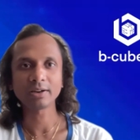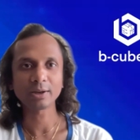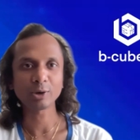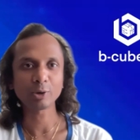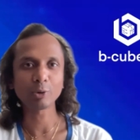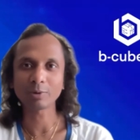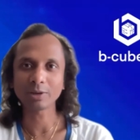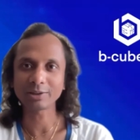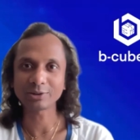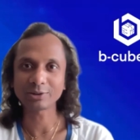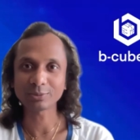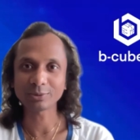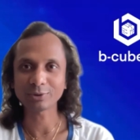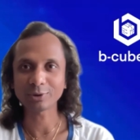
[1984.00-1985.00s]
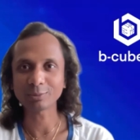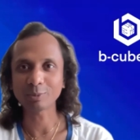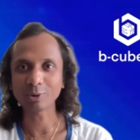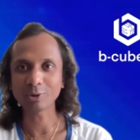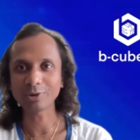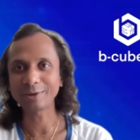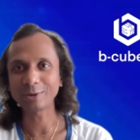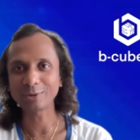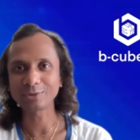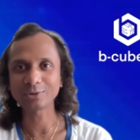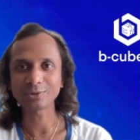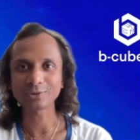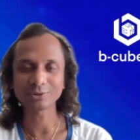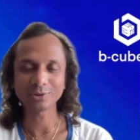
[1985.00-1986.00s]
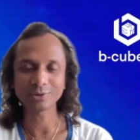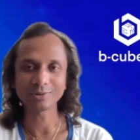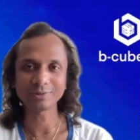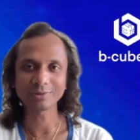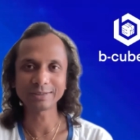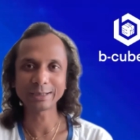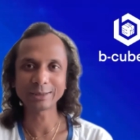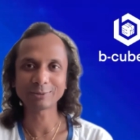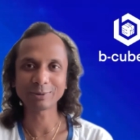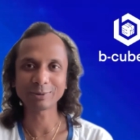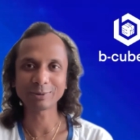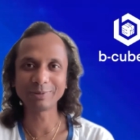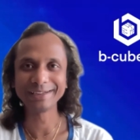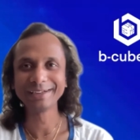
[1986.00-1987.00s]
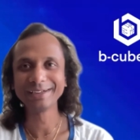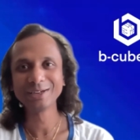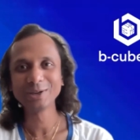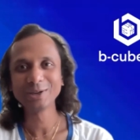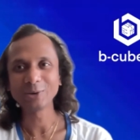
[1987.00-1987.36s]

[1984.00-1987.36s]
and i hope like this was not boring also so it will be